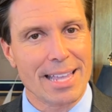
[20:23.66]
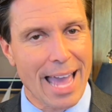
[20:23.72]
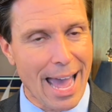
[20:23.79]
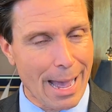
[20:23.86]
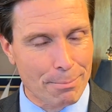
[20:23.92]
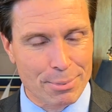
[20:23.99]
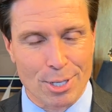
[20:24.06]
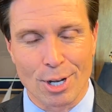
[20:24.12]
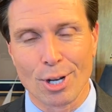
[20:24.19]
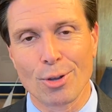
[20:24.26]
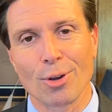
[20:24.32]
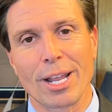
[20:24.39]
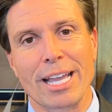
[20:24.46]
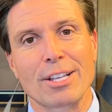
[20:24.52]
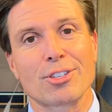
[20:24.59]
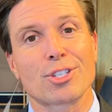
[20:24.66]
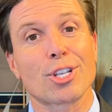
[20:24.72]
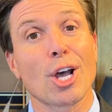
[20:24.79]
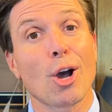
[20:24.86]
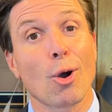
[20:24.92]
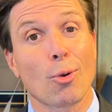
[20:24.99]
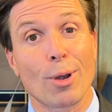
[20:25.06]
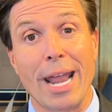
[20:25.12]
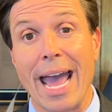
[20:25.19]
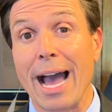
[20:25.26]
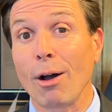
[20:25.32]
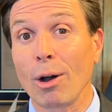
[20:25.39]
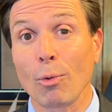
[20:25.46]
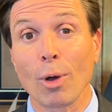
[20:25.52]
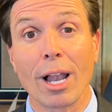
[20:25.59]
Absolutely. So
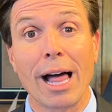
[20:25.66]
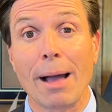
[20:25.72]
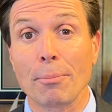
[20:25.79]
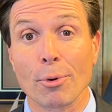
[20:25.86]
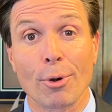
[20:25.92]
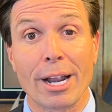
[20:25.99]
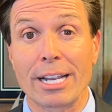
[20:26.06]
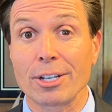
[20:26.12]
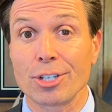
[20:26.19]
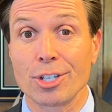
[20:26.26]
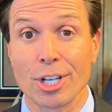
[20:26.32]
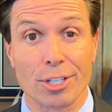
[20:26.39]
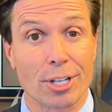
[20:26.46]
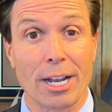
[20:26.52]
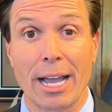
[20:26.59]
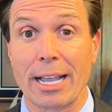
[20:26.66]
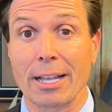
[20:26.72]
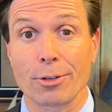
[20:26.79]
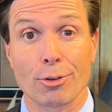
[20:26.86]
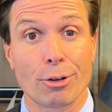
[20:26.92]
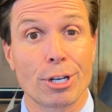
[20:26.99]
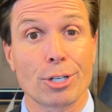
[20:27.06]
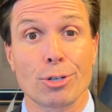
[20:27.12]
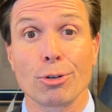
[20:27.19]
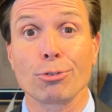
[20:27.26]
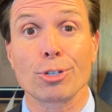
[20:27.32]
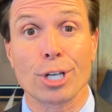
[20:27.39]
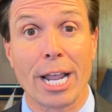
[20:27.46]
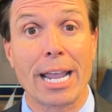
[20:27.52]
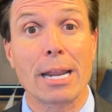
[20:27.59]
now it will operate just like a traditional
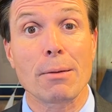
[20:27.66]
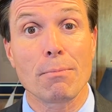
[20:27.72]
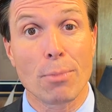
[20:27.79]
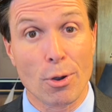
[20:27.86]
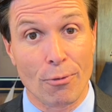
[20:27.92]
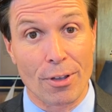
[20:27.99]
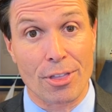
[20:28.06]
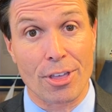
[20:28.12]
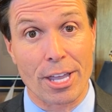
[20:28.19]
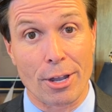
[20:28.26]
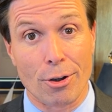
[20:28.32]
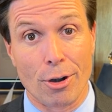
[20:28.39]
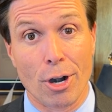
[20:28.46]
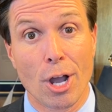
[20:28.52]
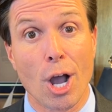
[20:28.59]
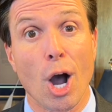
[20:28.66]
chain movie theater,